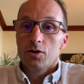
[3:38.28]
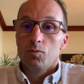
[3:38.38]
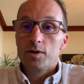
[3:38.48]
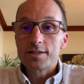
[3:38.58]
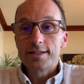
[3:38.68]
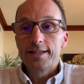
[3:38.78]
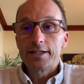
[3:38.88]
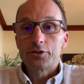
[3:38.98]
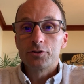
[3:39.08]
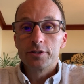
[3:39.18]
What is it
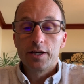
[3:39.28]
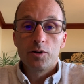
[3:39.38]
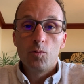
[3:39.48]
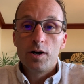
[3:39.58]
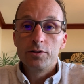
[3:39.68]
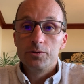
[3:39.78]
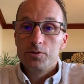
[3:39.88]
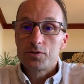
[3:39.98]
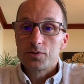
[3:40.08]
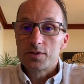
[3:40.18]
like currently on
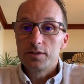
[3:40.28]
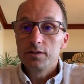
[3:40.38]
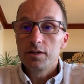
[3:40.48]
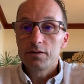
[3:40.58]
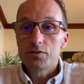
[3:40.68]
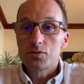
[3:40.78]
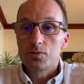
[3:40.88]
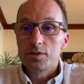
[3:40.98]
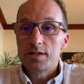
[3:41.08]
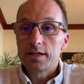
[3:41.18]
Oahu? So still a lot of
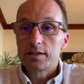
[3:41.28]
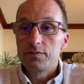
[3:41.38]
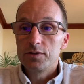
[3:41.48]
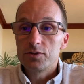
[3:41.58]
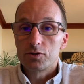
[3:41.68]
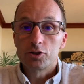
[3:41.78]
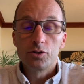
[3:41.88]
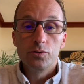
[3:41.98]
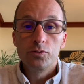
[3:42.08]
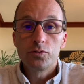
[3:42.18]
stores and activities are
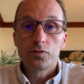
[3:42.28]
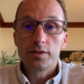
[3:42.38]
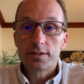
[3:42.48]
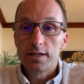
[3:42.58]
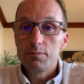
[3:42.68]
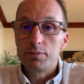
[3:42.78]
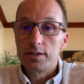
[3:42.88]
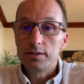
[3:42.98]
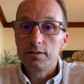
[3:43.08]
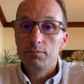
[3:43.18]
closed for the time
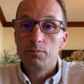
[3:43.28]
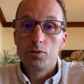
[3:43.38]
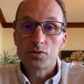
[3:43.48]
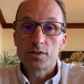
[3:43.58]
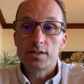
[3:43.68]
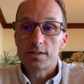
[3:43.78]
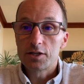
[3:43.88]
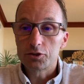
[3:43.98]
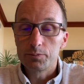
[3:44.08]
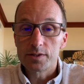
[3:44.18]
being. Mostly
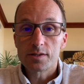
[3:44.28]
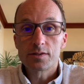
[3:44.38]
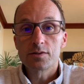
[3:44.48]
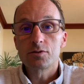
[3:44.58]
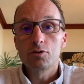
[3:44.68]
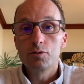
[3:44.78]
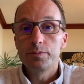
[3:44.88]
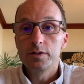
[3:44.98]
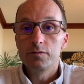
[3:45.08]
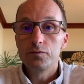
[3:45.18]
essential businesses are
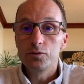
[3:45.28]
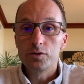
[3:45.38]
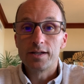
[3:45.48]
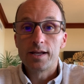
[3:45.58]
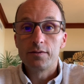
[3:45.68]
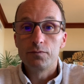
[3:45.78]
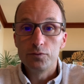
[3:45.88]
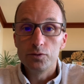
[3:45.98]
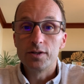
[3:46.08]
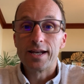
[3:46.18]
open,
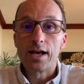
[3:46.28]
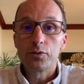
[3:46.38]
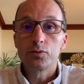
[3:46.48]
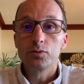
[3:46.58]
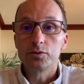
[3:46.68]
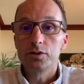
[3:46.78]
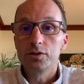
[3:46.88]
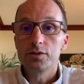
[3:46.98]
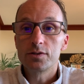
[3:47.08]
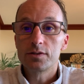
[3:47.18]
food and household
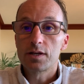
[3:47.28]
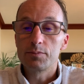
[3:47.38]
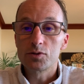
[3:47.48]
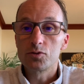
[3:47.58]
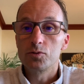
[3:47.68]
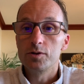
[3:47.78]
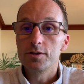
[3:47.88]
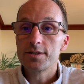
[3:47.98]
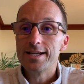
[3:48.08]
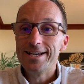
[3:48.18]
goods type
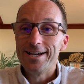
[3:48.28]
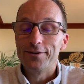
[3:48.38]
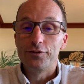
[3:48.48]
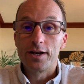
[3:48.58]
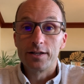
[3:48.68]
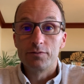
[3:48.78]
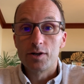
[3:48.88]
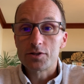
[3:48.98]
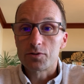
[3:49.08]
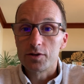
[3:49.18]
stores. A variety of
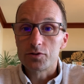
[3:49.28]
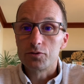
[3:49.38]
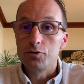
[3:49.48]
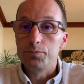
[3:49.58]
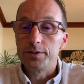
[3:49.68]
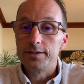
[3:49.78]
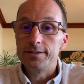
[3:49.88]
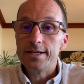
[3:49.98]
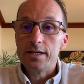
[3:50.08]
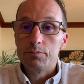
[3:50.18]
restaurants are open.
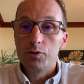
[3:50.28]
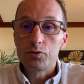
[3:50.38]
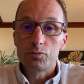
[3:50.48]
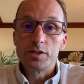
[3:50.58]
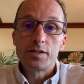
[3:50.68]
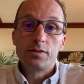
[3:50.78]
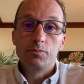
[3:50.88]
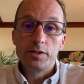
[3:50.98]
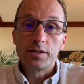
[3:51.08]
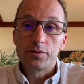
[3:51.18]
Most
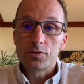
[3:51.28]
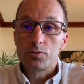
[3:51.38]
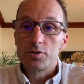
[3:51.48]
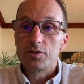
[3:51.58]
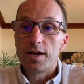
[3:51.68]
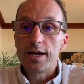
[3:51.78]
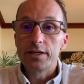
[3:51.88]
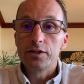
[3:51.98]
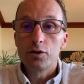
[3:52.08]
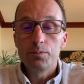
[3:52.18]
retail stores are not
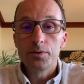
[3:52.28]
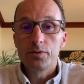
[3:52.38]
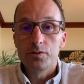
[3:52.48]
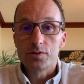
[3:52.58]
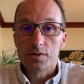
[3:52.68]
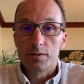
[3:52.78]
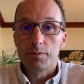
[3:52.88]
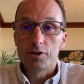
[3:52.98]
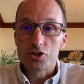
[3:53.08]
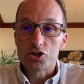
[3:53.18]
yet open, though some
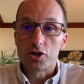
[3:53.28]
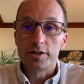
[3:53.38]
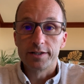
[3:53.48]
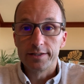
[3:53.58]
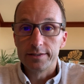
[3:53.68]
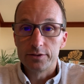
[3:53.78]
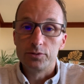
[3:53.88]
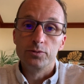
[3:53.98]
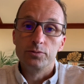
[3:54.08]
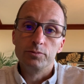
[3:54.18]
are starting
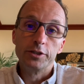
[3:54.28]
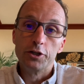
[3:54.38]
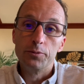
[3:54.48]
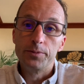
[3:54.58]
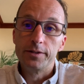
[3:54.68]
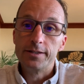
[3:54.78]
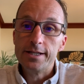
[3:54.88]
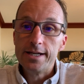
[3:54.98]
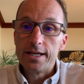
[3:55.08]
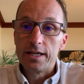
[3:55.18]
to reopen.
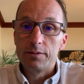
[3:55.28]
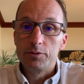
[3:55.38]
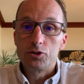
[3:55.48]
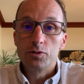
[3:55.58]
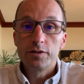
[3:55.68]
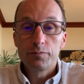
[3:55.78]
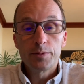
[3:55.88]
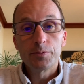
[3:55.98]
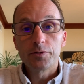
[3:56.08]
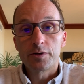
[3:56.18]
And majority of
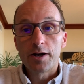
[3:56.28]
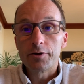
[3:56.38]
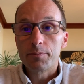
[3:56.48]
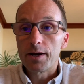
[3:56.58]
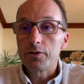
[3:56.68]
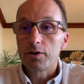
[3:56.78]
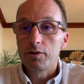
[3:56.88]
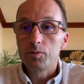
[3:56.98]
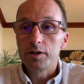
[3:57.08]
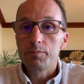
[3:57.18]
people that are out and about
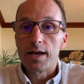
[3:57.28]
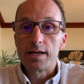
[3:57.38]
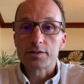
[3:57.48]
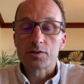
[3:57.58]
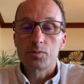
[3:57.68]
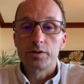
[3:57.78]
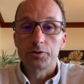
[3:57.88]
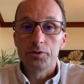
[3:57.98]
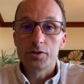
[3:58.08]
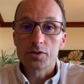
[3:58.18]
are wearing masks when they're
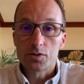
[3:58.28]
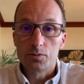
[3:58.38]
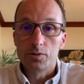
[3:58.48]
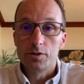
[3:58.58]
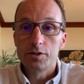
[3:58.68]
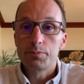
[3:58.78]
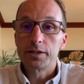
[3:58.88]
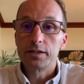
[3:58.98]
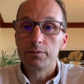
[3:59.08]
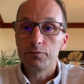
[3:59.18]
going to stores,
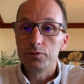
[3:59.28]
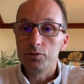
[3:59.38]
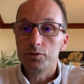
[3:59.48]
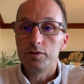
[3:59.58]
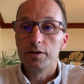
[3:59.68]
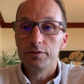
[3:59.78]
picking up food or